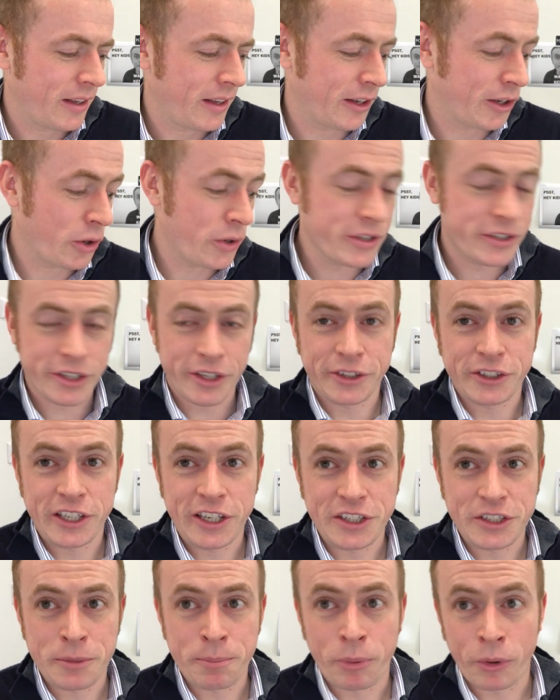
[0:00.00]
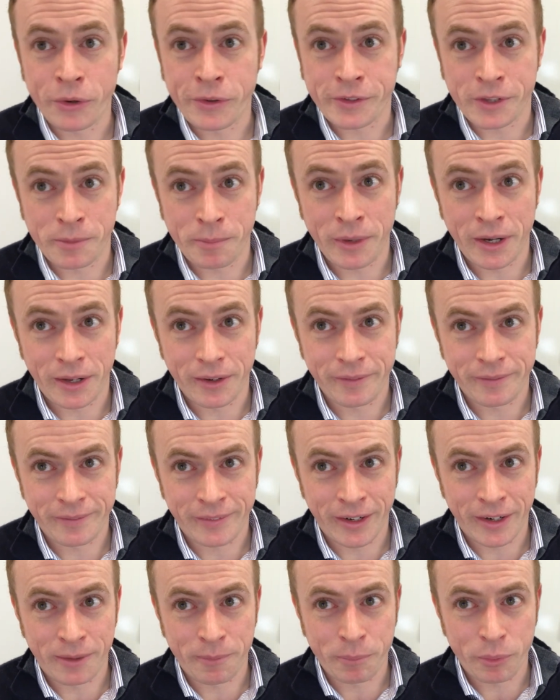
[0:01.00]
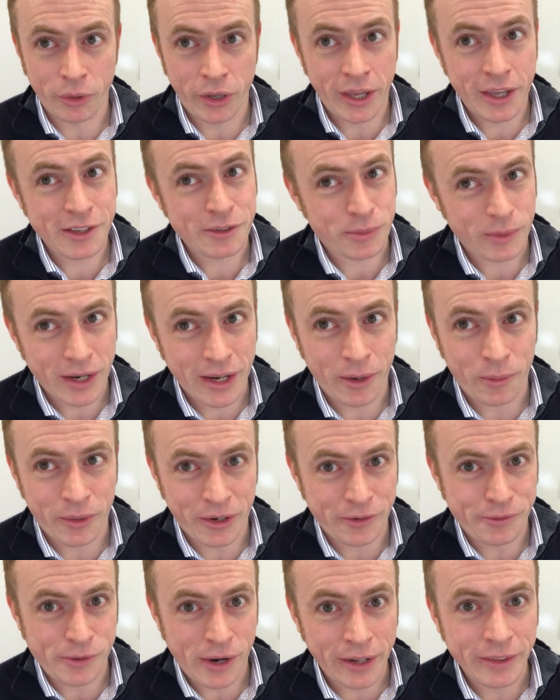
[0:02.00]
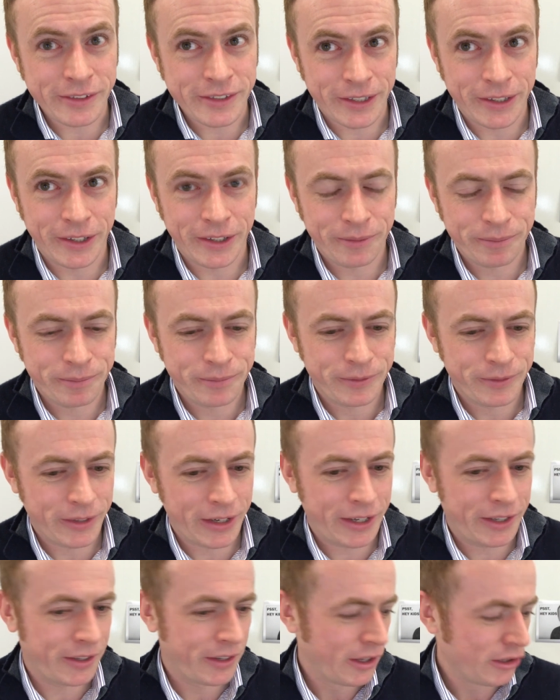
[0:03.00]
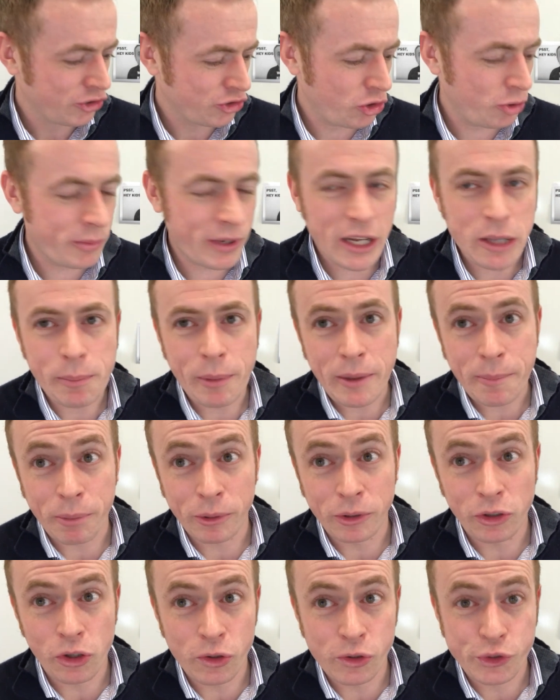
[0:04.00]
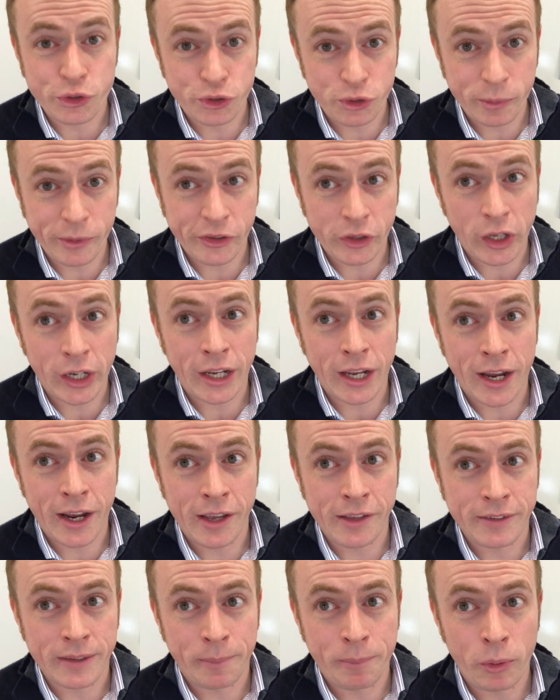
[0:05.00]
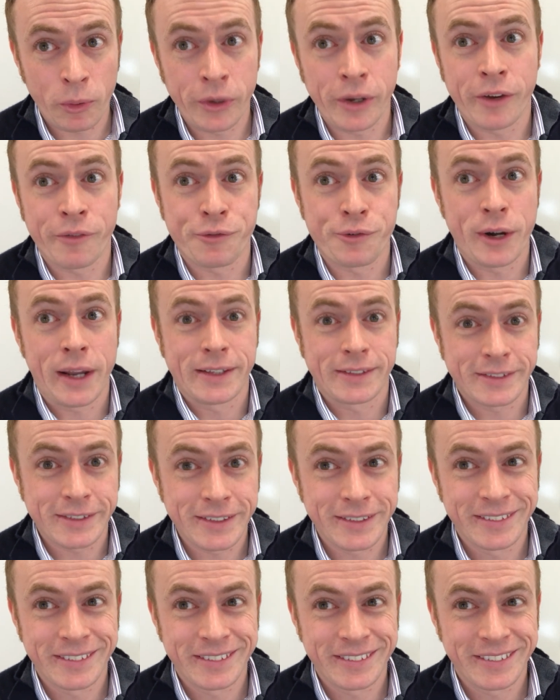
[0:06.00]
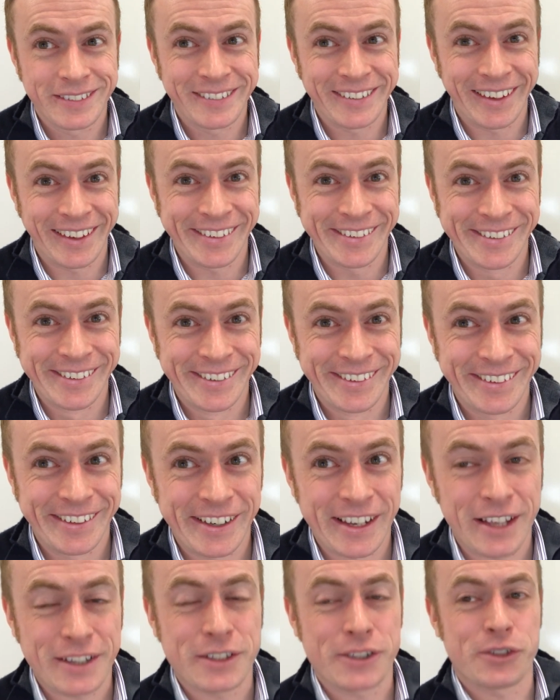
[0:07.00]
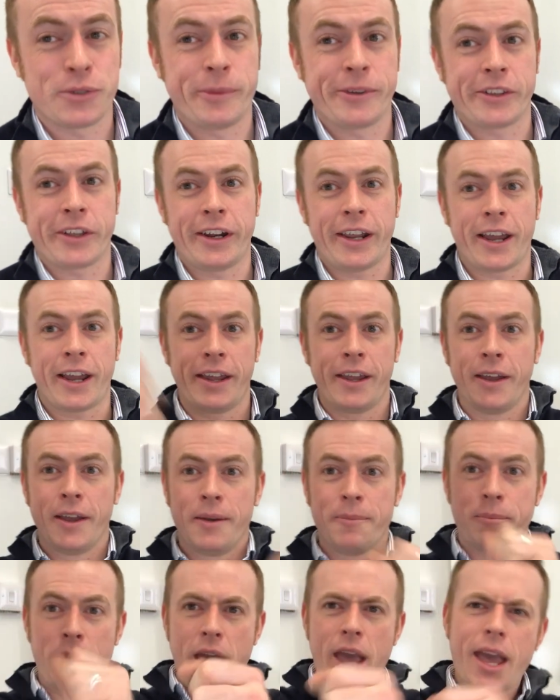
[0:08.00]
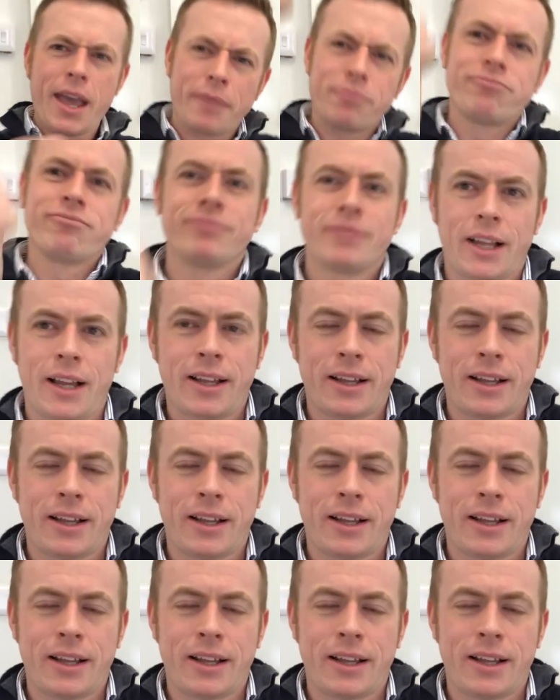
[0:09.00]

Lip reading: I'll go into the teaching points in a minute, right? But here's why I want to rant on it, right? Too many people use Tsubazeriai as a point of rest, yeah? You get to Tsubazeriai, man!